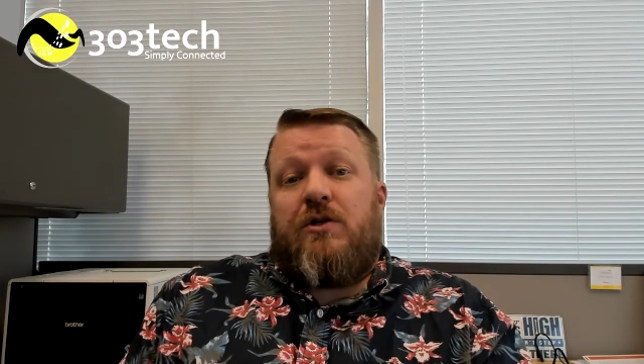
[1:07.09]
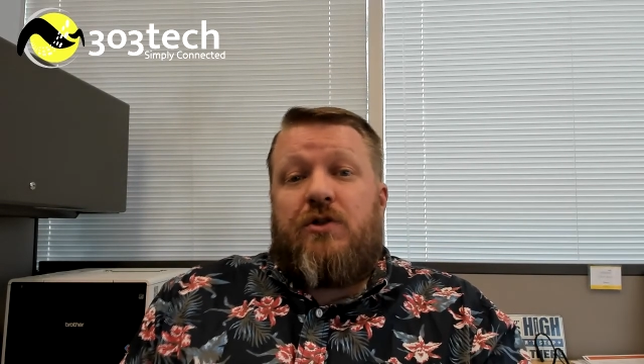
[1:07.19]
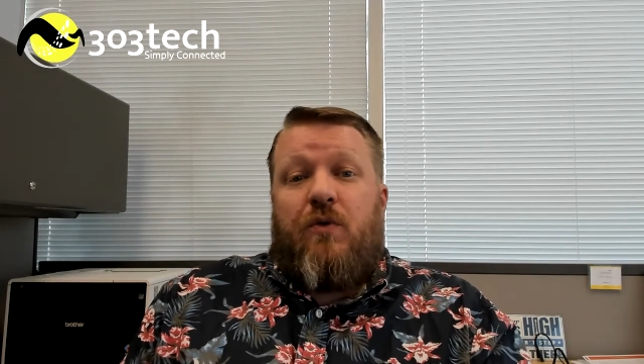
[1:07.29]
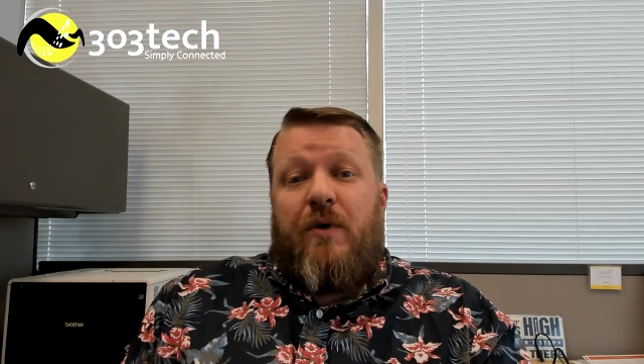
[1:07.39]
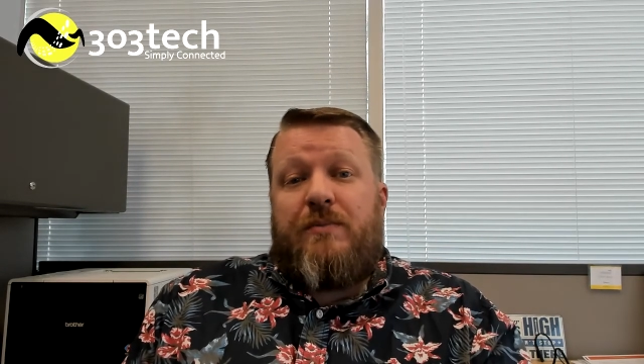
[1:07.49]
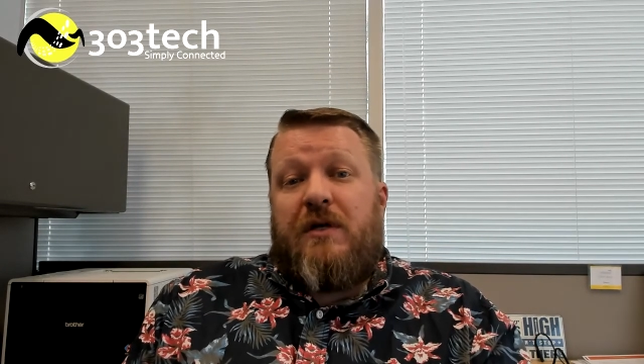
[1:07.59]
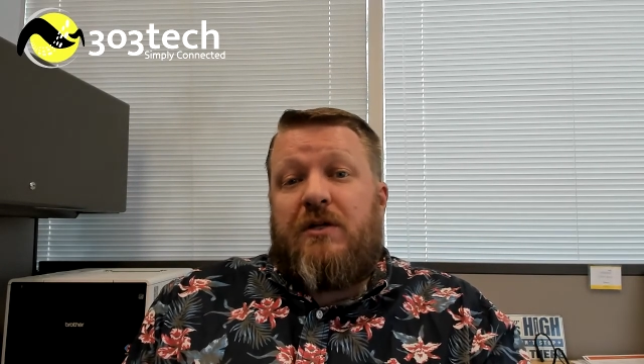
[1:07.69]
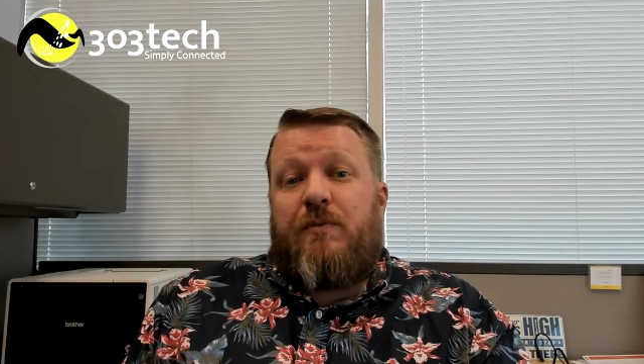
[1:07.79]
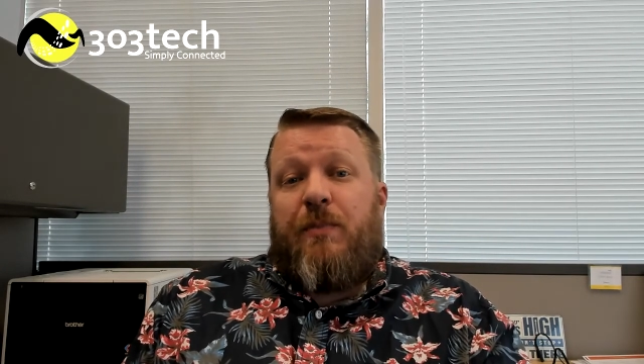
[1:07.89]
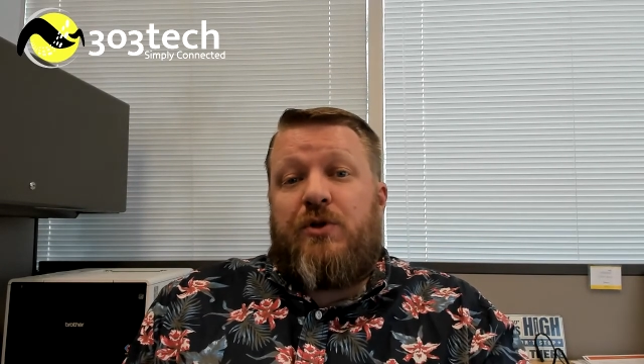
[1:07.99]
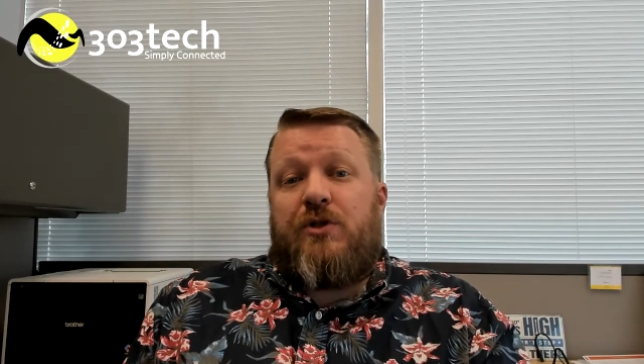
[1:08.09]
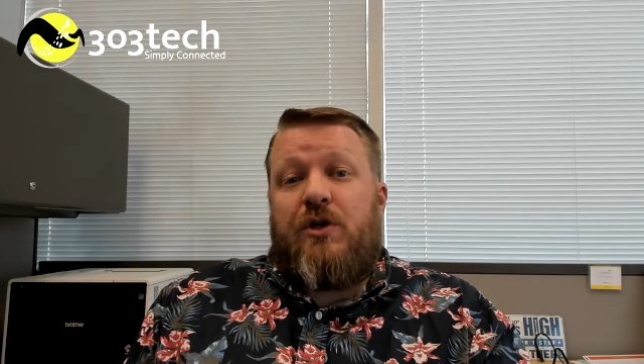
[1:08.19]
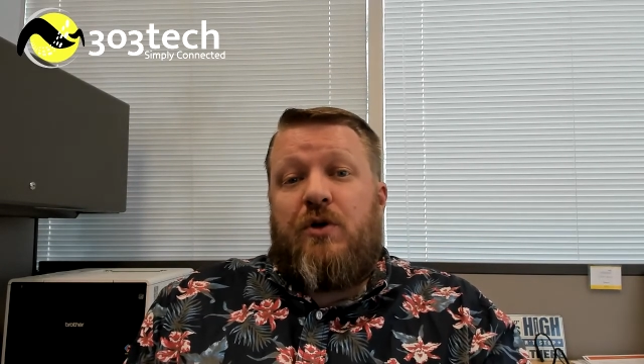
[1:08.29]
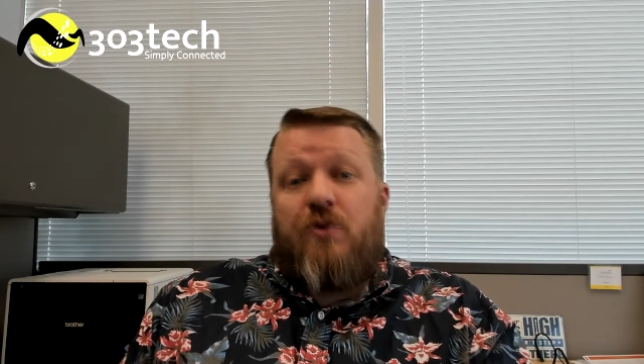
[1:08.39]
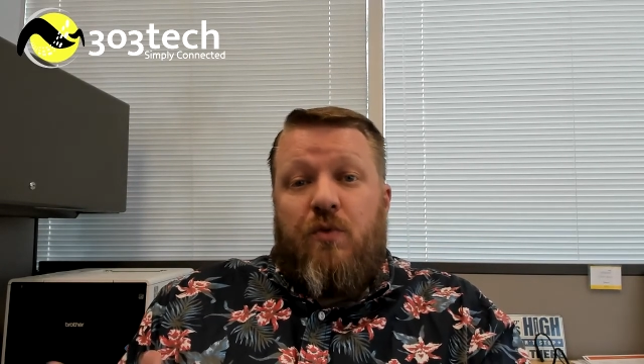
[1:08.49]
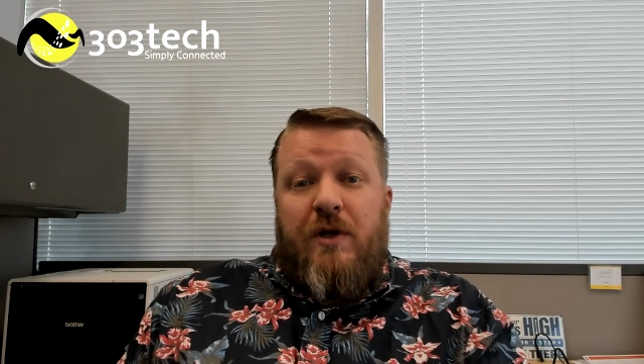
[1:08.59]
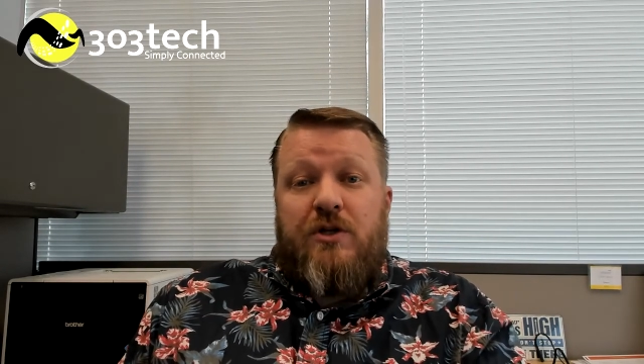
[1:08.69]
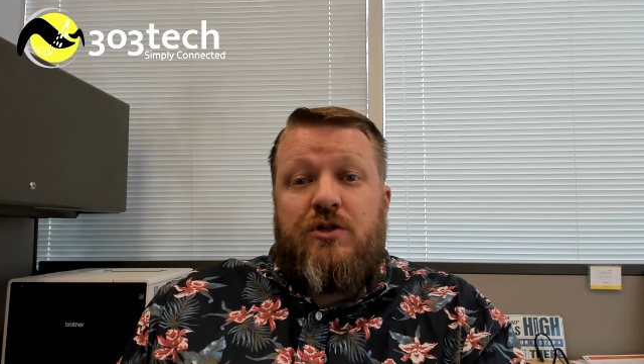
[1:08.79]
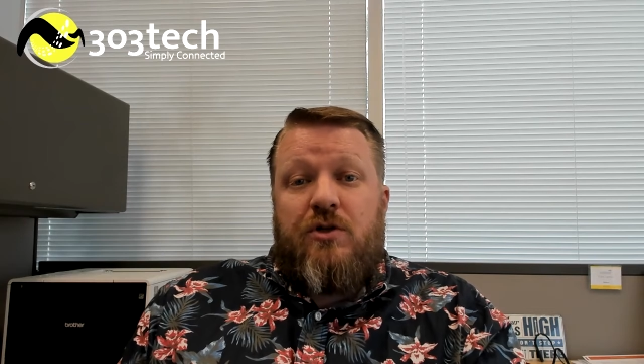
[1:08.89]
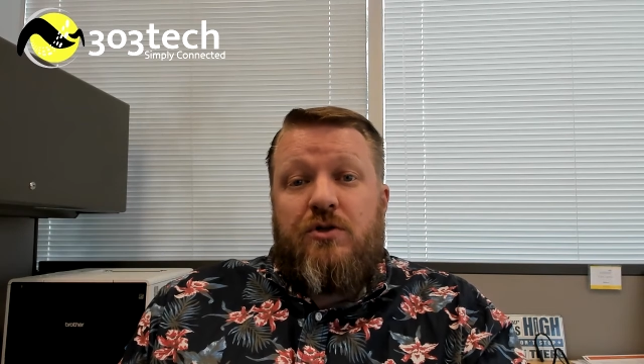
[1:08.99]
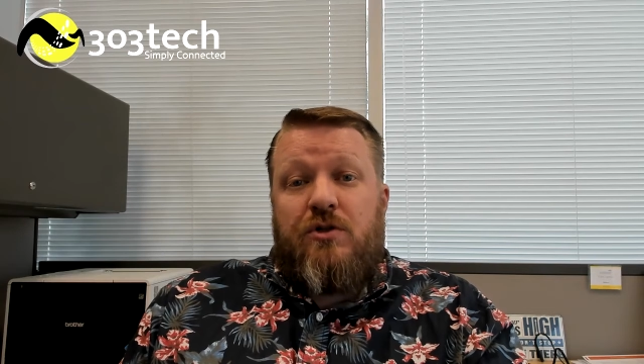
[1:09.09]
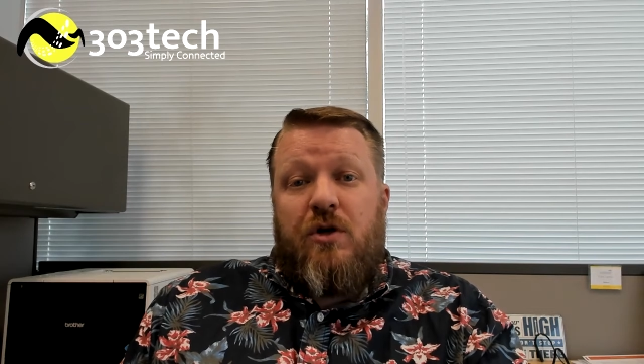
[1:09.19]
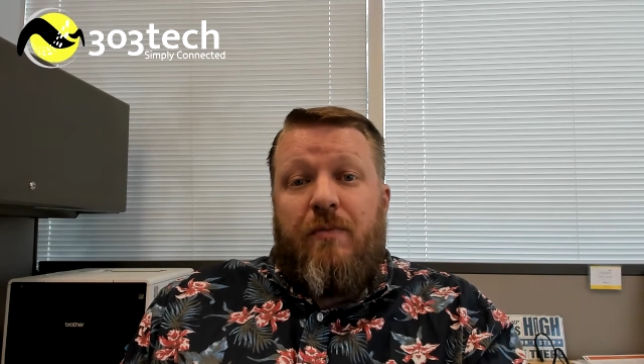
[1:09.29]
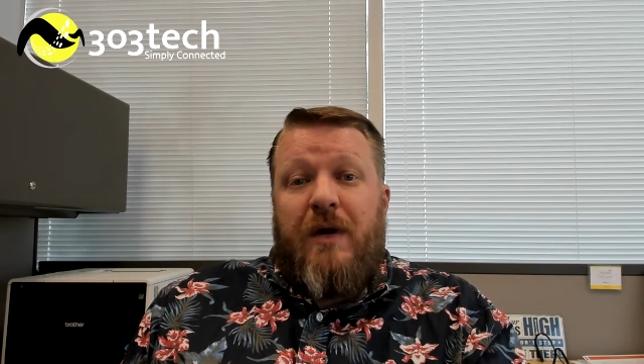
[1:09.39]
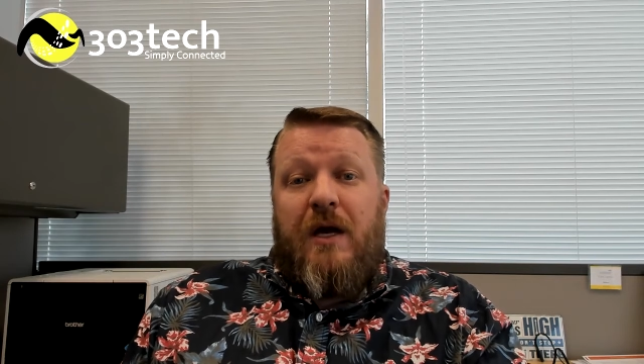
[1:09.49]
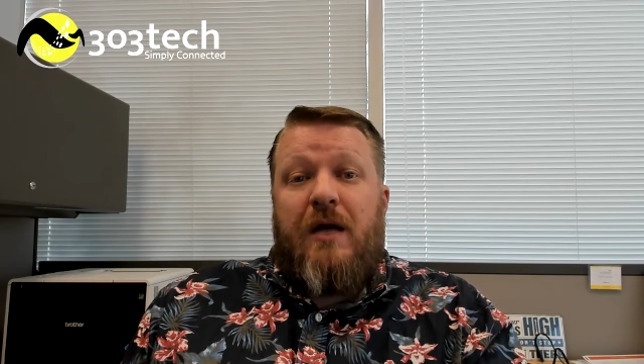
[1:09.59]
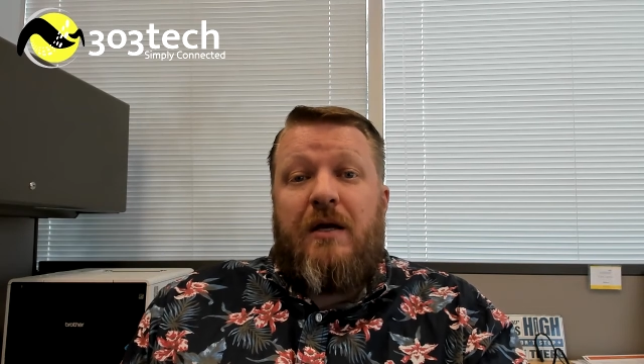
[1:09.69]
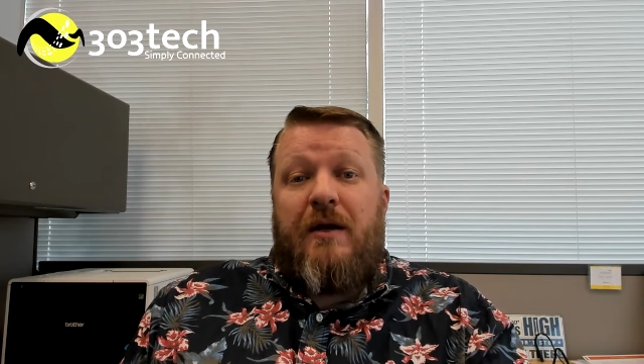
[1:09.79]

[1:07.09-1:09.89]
So the website person goes and registers the domain,